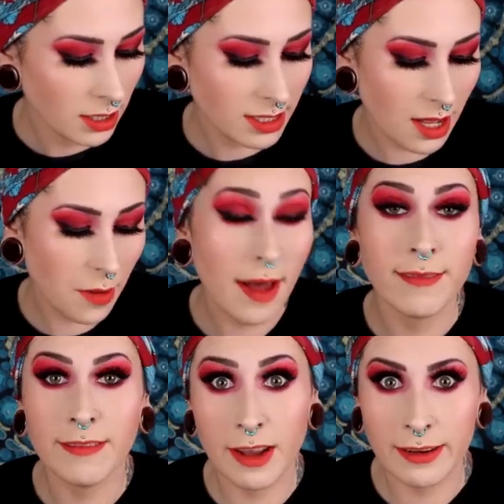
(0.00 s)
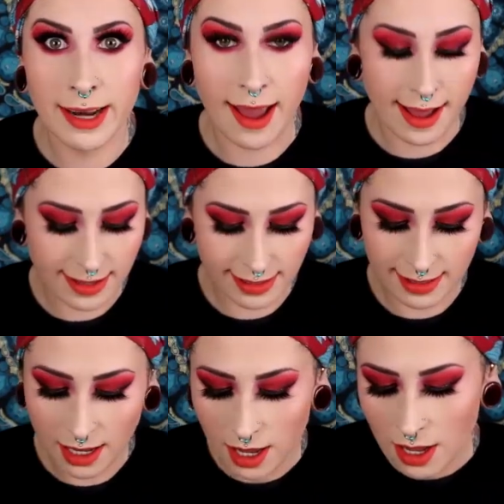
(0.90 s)
So very
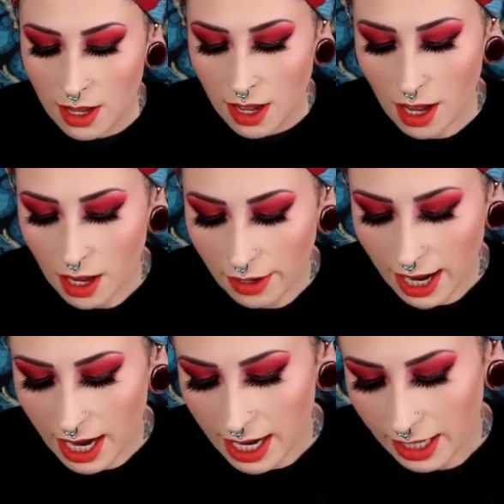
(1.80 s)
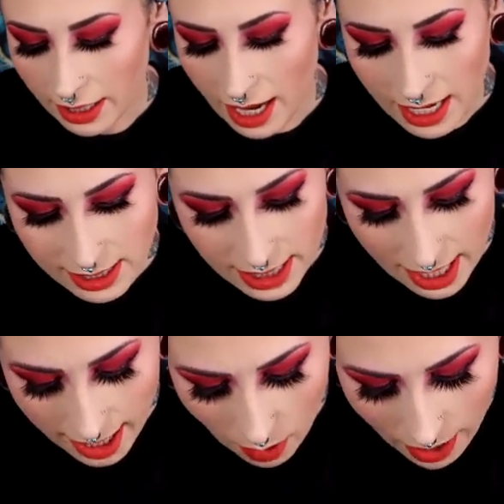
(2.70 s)
nice. All right, next
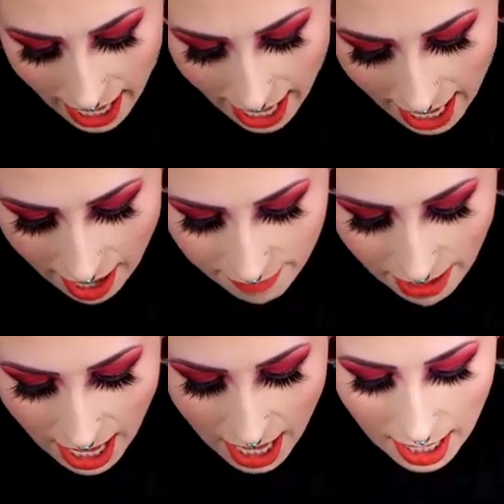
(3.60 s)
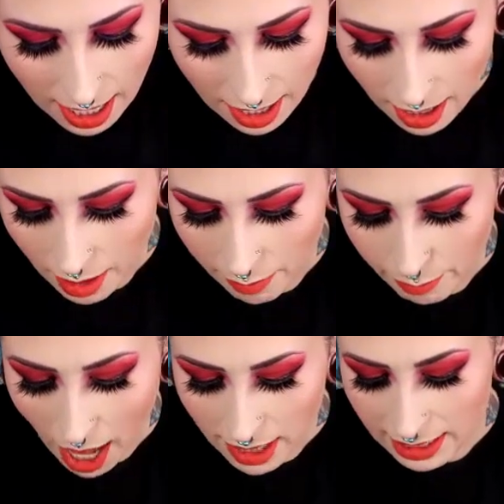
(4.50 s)
here we have a
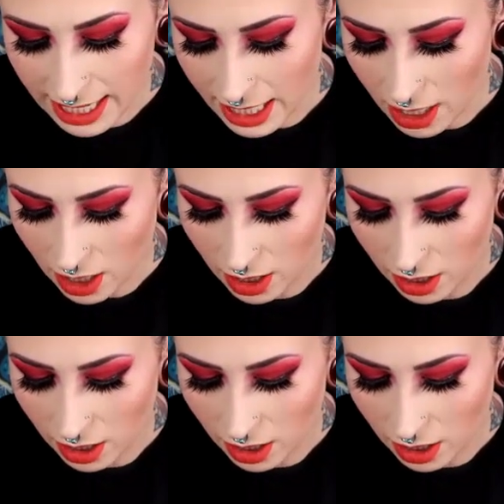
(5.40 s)
Malin